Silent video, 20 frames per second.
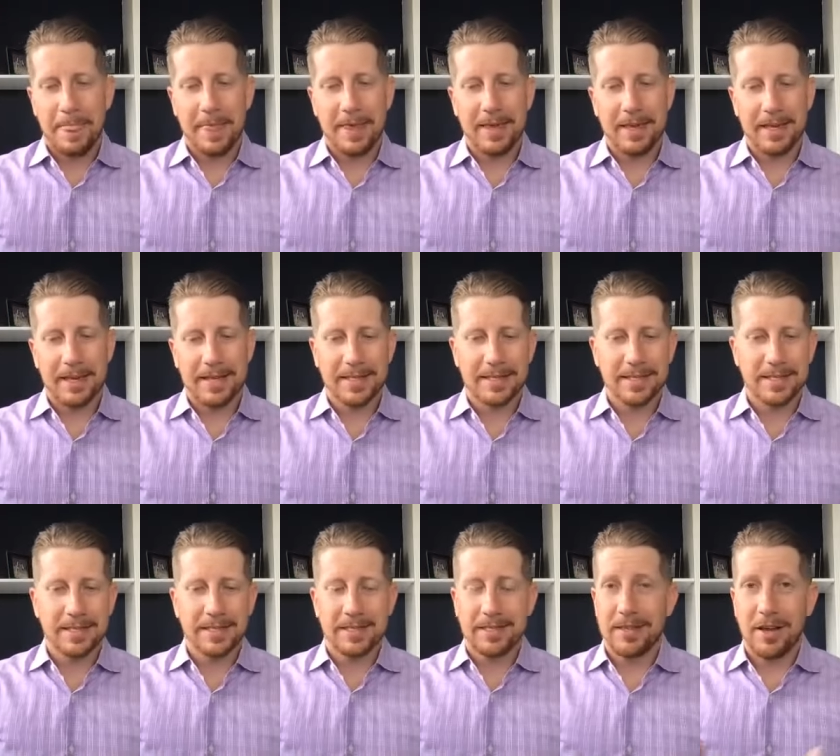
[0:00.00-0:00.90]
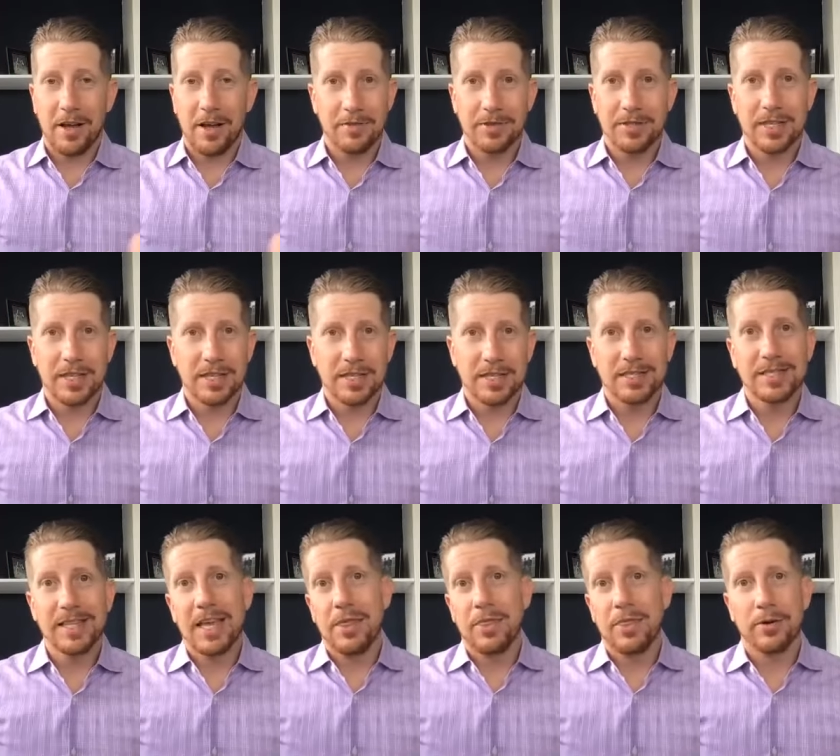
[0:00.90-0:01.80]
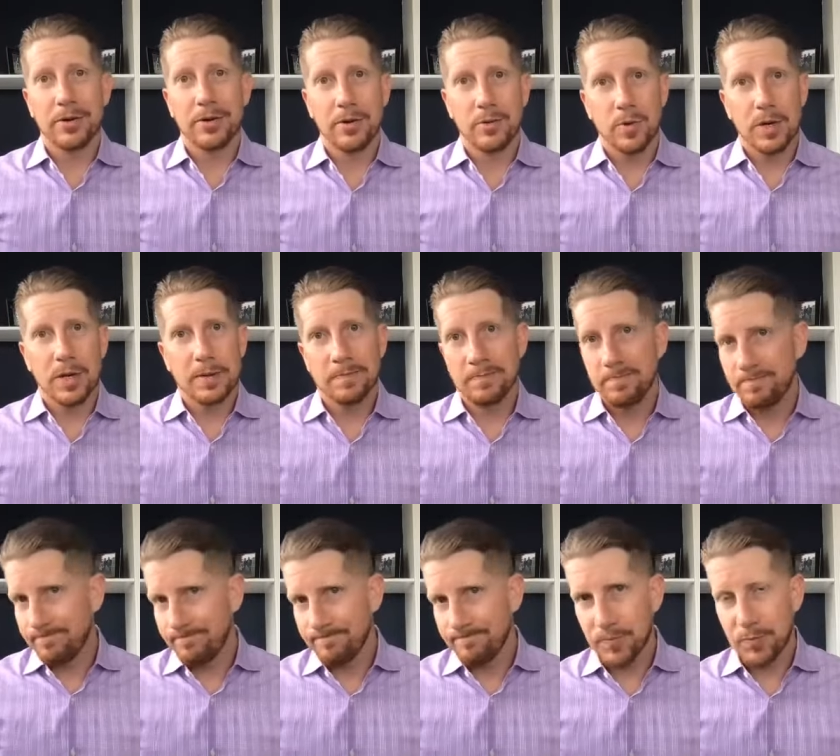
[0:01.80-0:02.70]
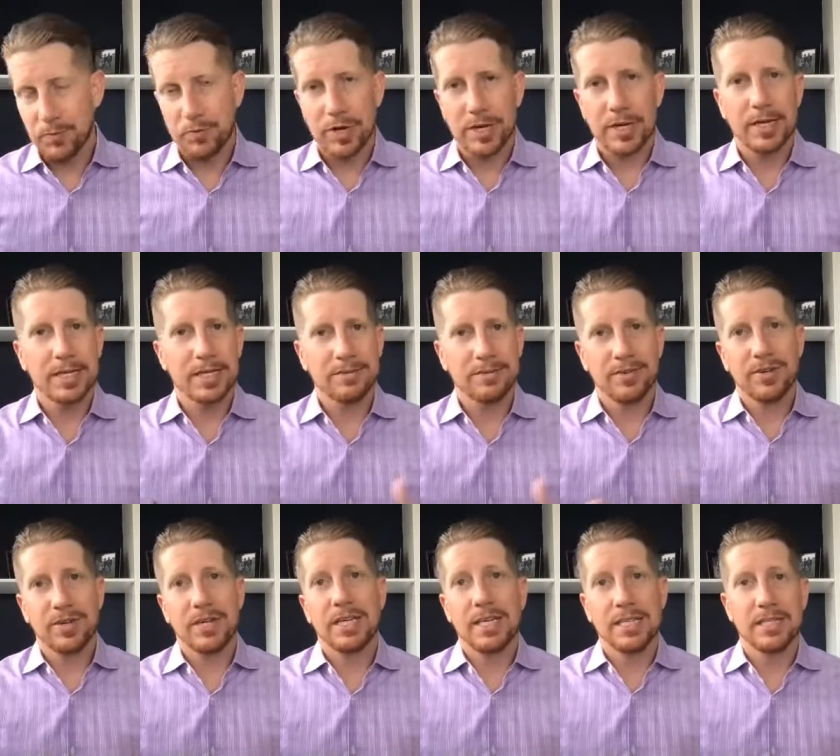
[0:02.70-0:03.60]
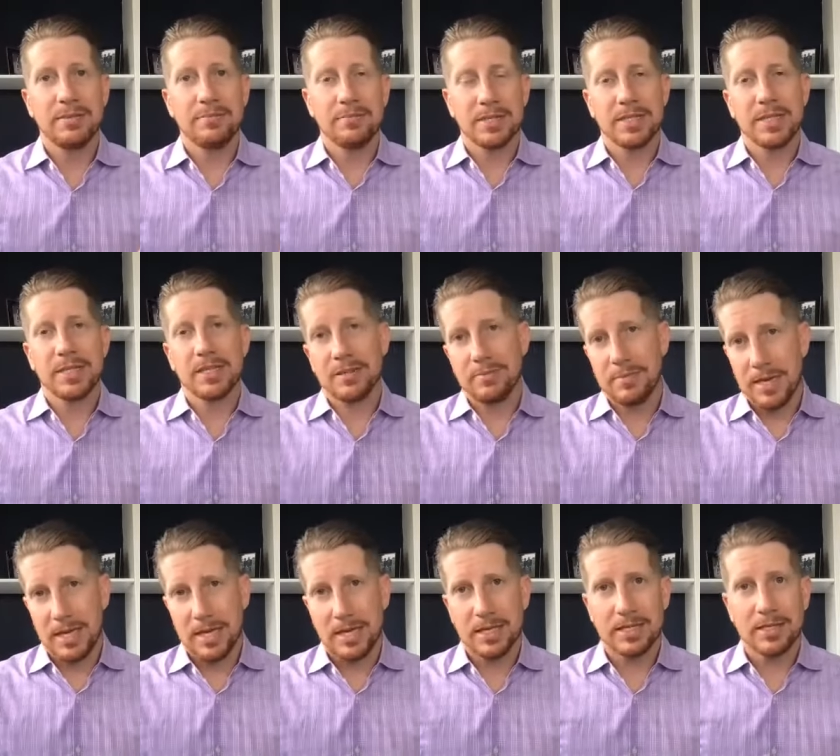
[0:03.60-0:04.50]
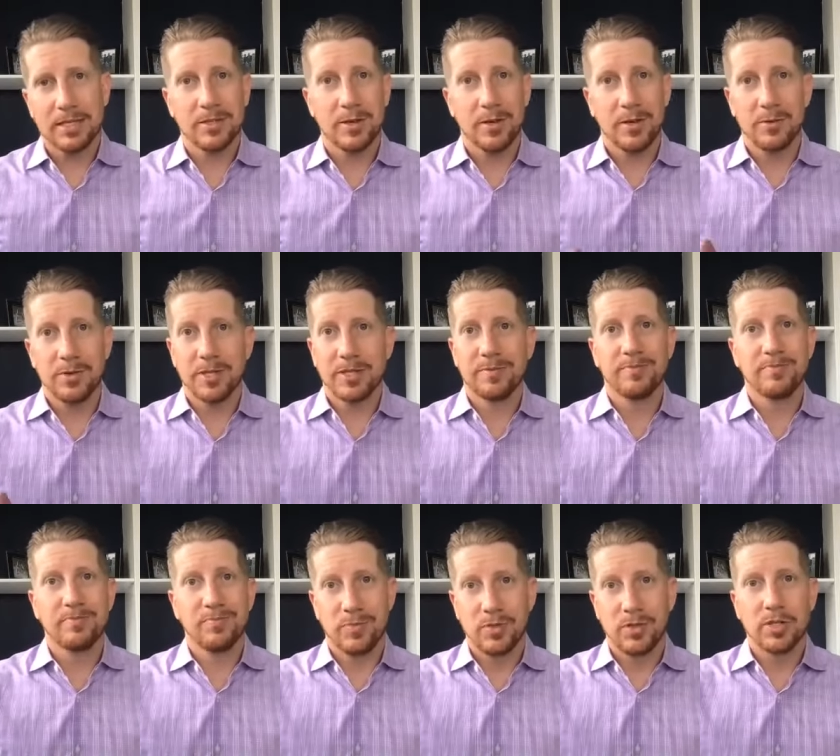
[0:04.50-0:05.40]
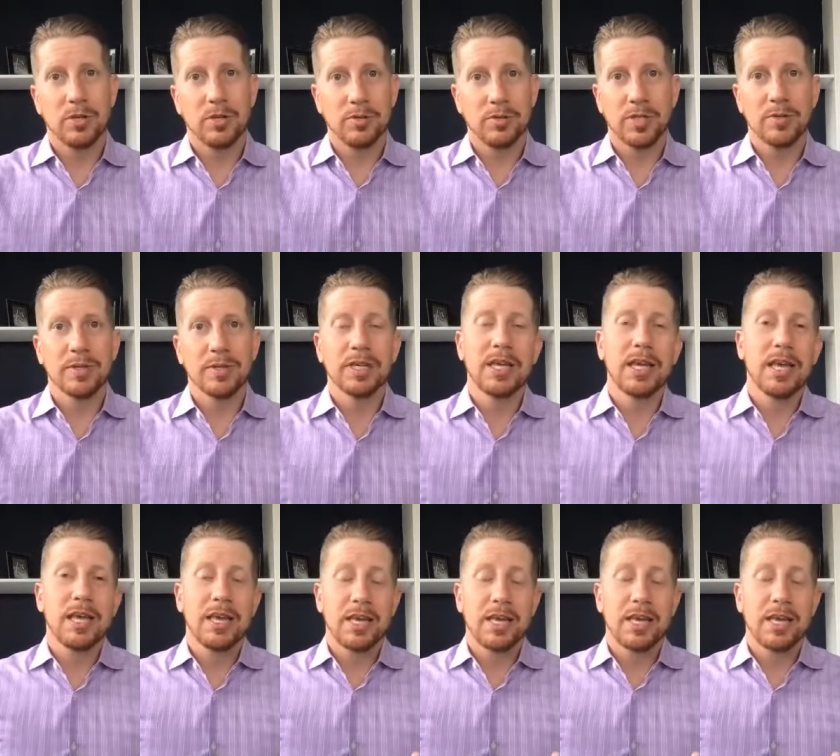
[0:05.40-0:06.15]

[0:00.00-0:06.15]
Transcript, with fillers: And all of a sudden it's day 31, right? It's a very easy mistake to make. And so just don't do it.